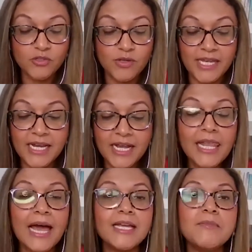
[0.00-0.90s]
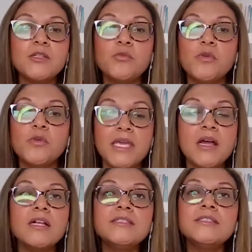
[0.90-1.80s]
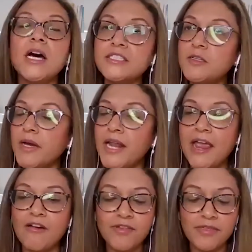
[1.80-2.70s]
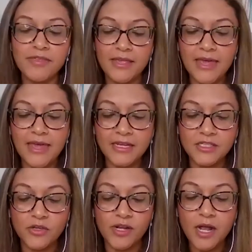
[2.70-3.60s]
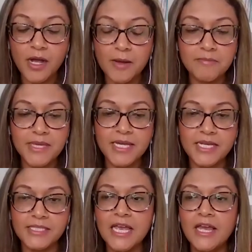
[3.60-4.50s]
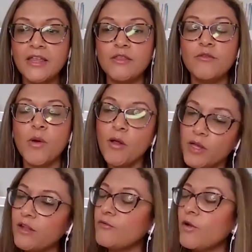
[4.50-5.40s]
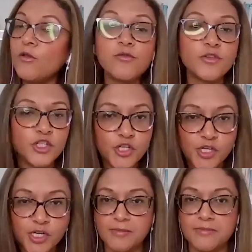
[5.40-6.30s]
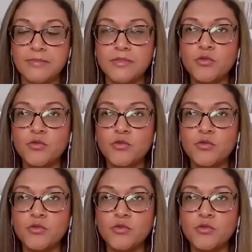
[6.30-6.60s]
So getting alignment with being undaunted by everything that is going to come, because it'll for sure come.